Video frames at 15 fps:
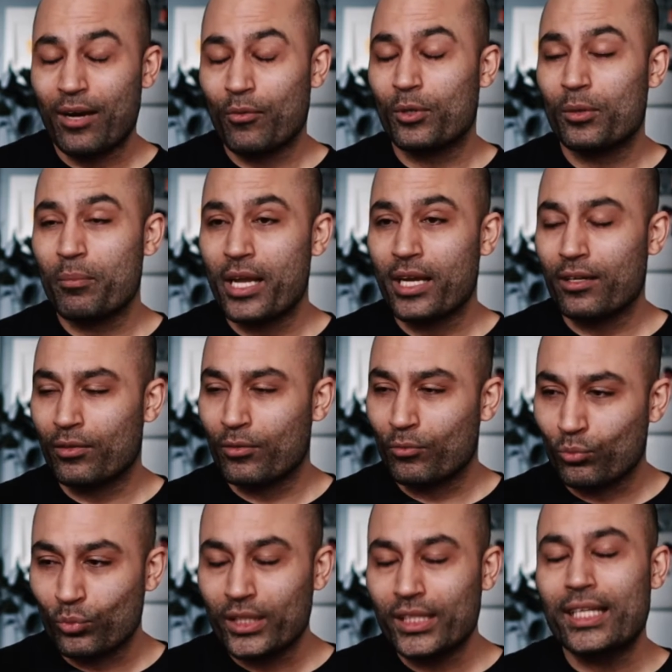that would make a
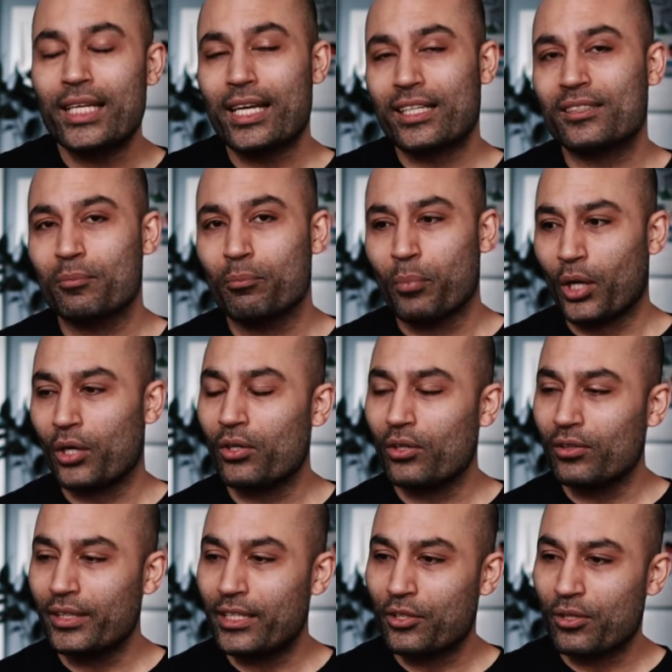really nice
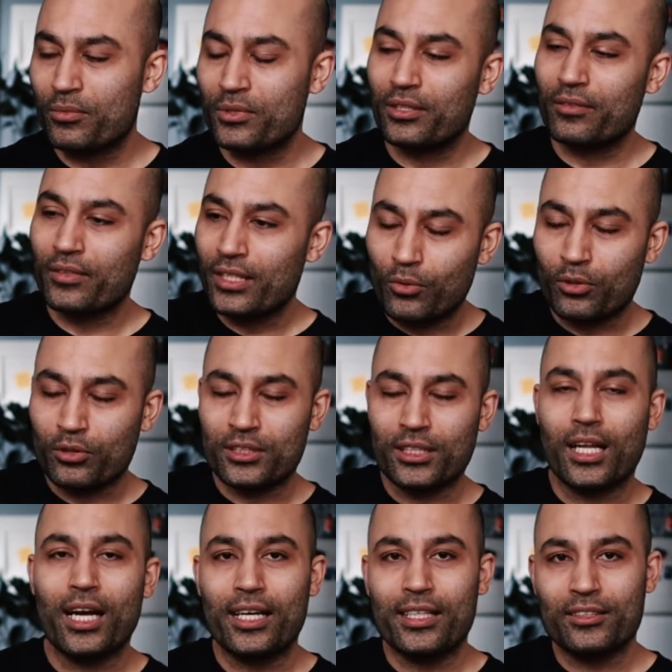bundle in terms of Google
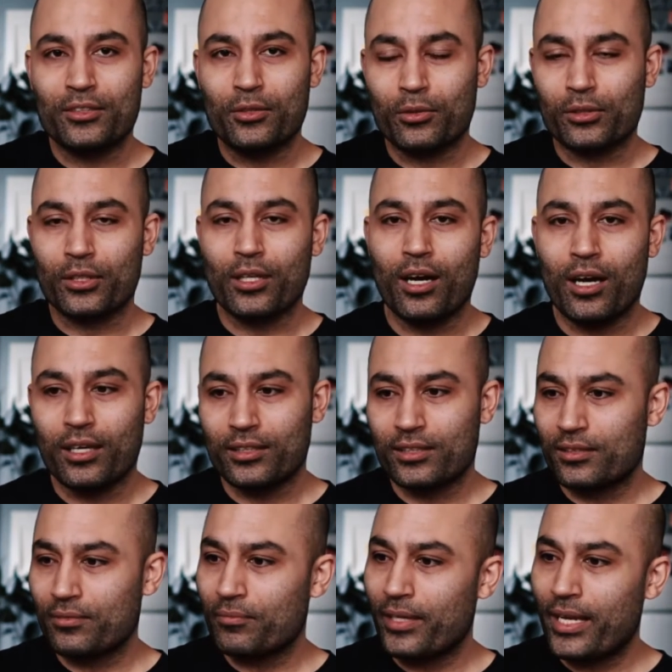Slides, Google
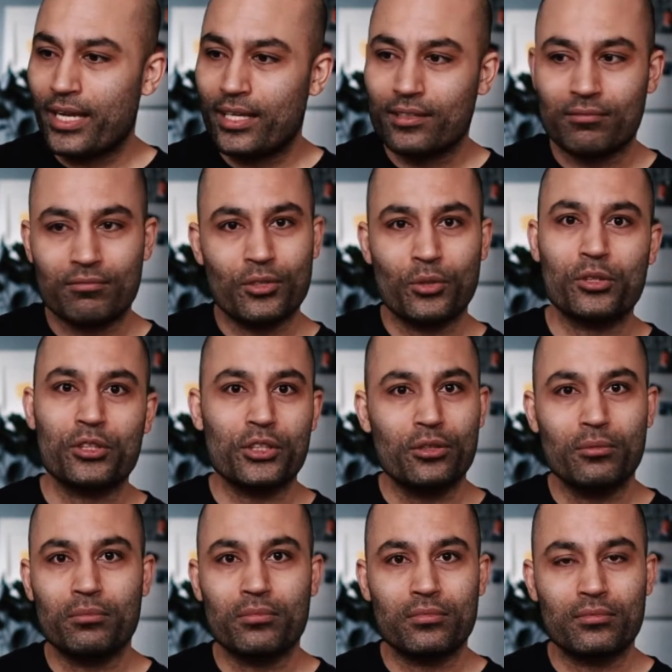Docs, and Google
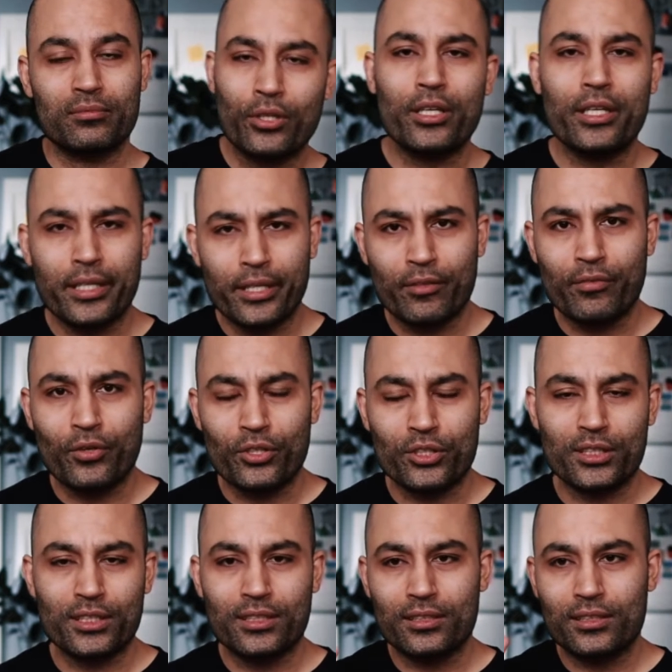Zoom. You heard it here
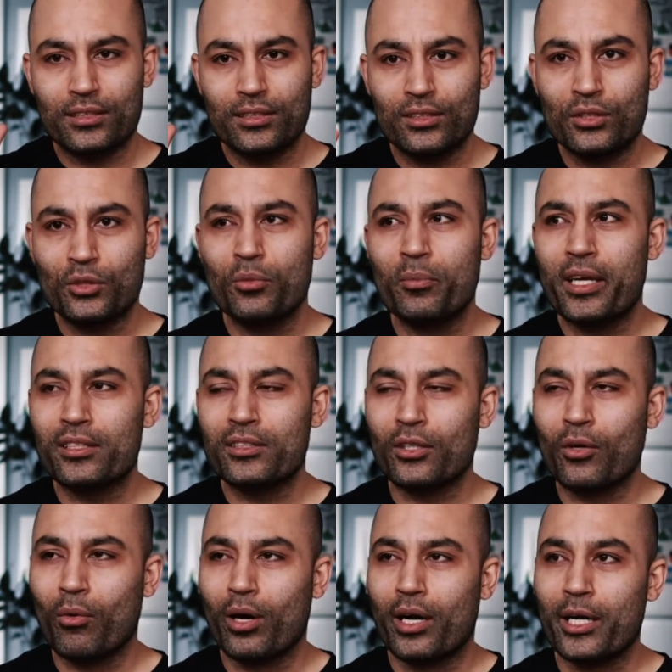first. Zoom gets
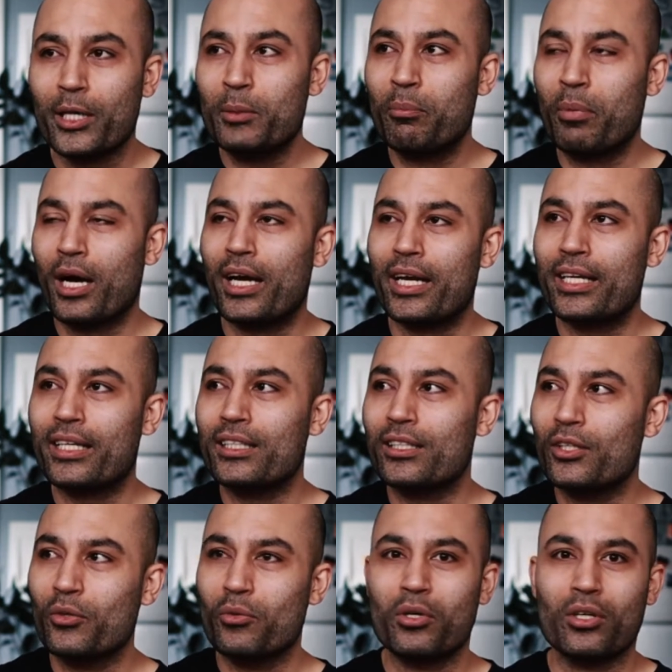acquired by
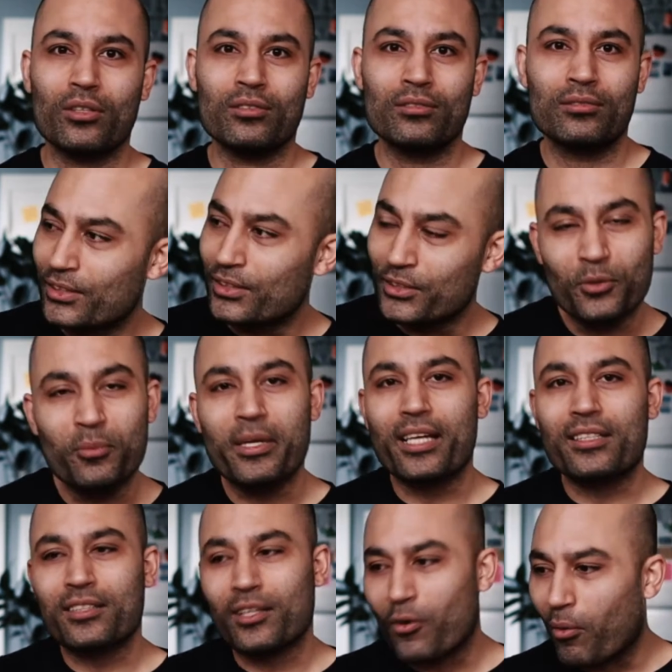Google. Zoom
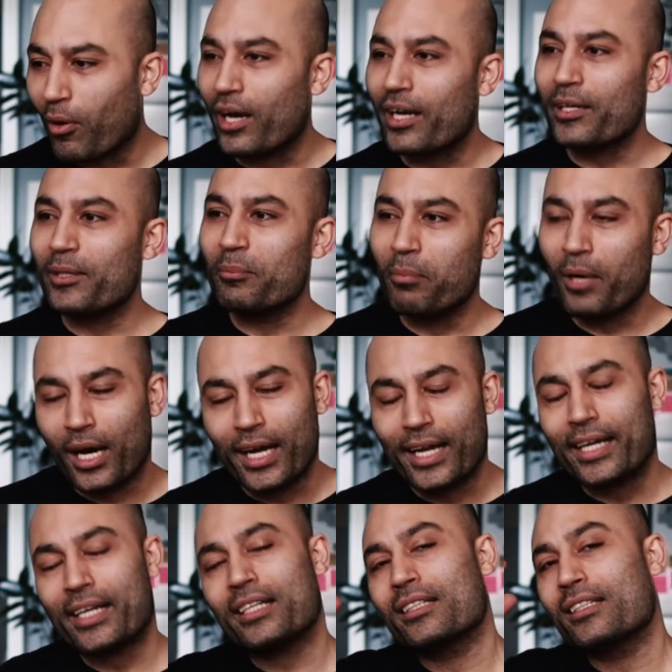gets acquired
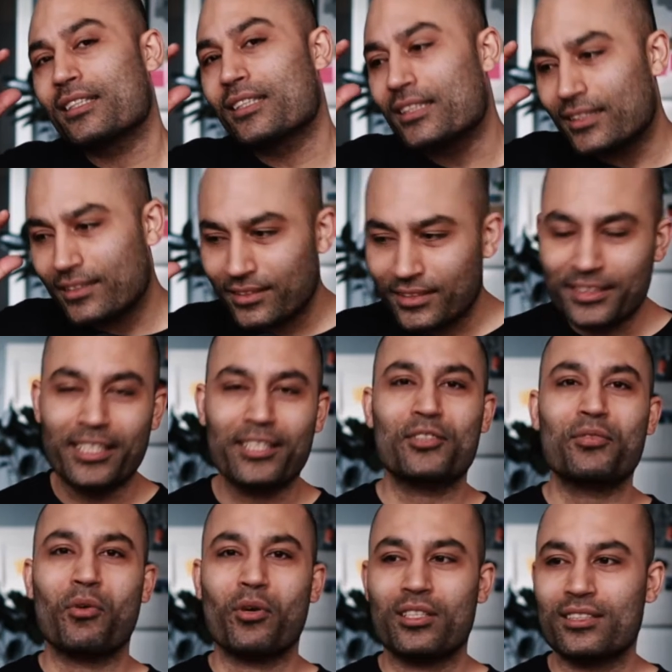by
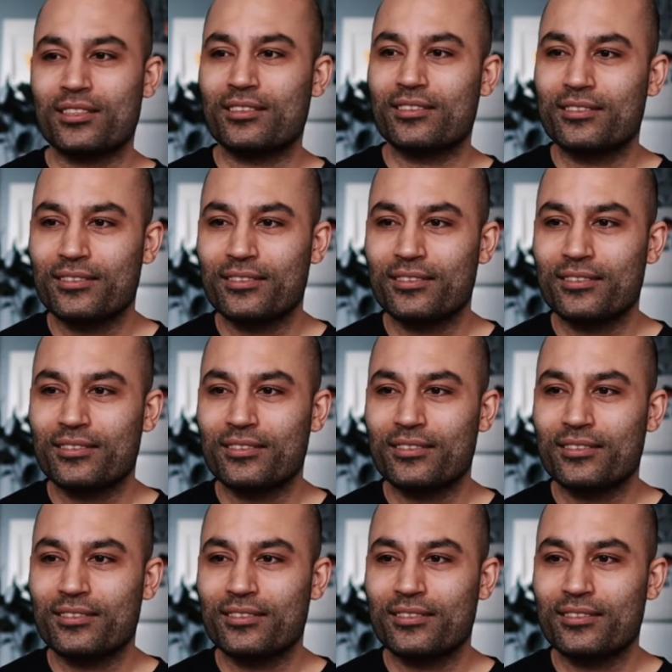Salesforce.